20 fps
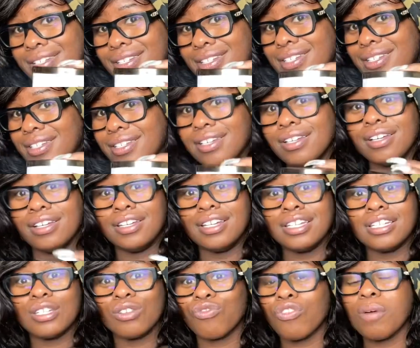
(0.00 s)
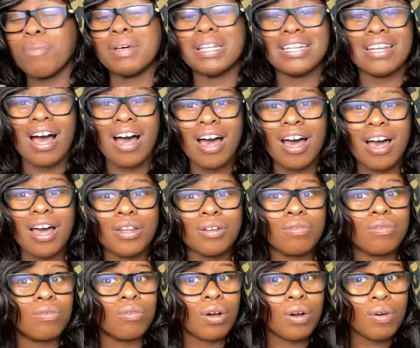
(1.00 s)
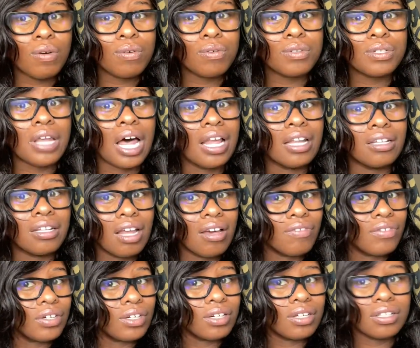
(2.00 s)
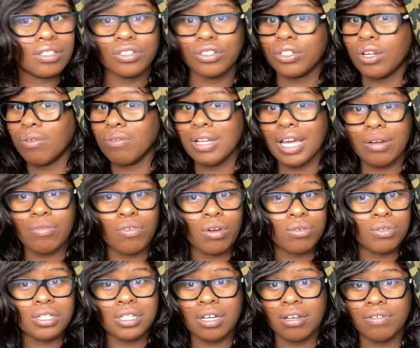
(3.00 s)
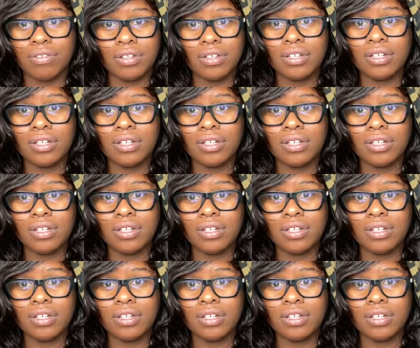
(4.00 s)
This is good. This is from a non-rose lover. Don't like rose stuff.